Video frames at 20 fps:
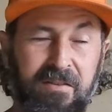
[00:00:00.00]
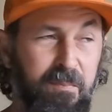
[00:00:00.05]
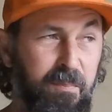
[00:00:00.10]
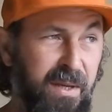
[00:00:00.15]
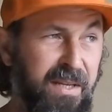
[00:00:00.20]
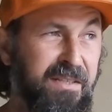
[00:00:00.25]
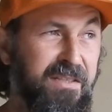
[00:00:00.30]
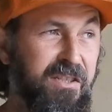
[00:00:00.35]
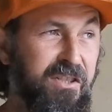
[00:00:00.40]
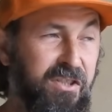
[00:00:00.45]

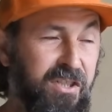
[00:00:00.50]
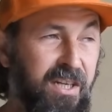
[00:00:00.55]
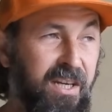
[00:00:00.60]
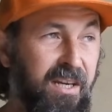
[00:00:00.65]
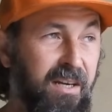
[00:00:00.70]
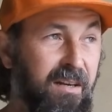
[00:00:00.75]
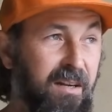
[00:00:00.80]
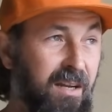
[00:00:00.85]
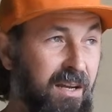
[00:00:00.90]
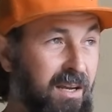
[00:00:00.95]
bits of
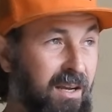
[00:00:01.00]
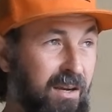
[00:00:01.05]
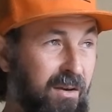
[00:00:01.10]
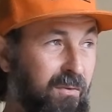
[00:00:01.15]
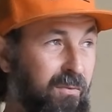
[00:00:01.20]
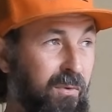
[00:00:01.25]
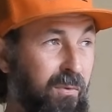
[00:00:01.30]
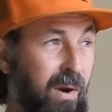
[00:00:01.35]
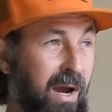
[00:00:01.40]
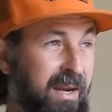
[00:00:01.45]
shit.
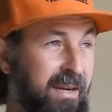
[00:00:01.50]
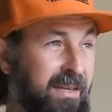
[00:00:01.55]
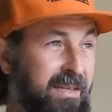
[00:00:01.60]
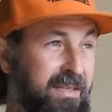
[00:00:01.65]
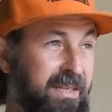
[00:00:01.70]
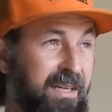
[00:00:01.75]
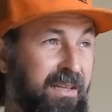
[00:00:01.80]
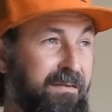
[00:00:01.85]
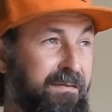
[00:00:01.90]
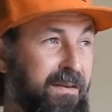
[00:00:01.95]
We're waiting to
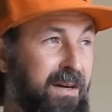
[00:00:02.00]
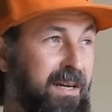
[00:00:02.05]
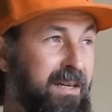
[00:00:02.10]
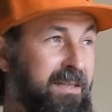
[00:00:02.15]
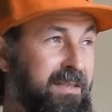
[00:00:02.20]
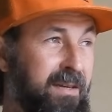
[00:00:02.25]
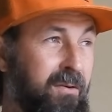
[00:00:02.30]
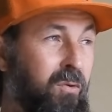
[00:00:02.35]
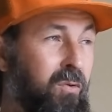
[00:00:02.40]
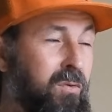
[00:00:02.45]
see the
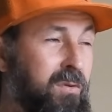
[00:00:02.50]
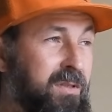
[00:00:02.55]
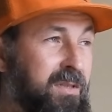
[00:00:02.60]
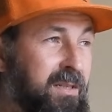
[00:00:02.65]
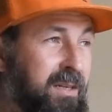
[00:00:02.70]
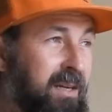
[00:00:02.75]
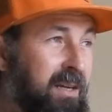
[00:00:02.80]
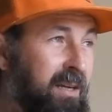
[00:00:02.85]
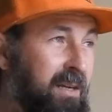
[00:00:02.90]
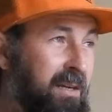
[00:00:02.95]
fucker's
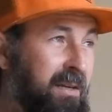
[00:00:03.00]
horns,